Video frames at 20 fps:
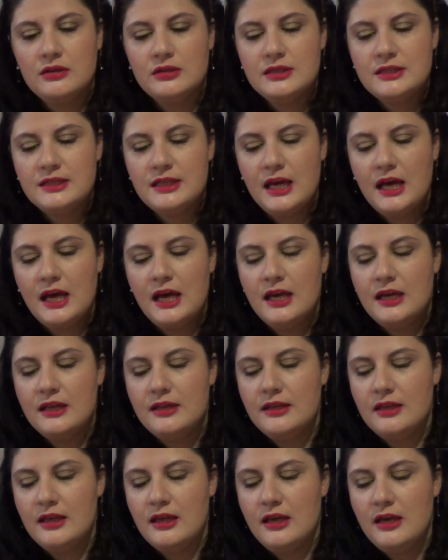
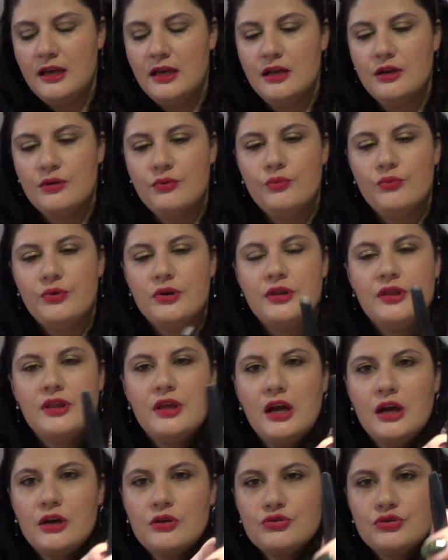side and with
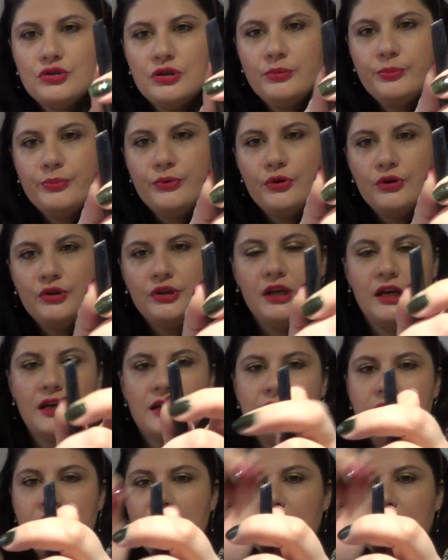the actual product